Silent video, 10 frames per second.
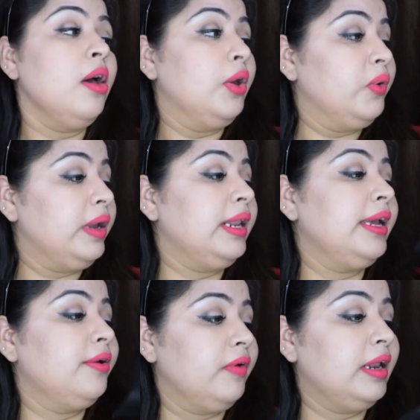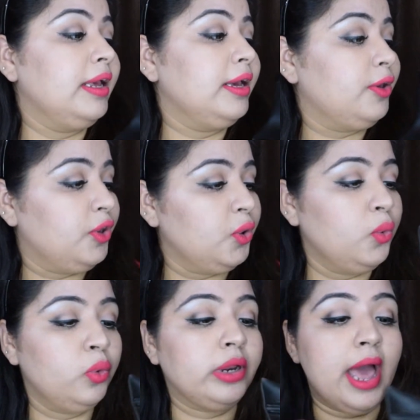Really
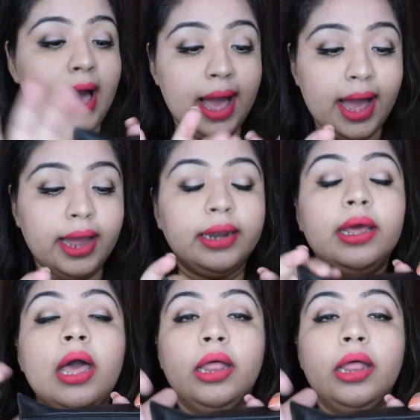cute, and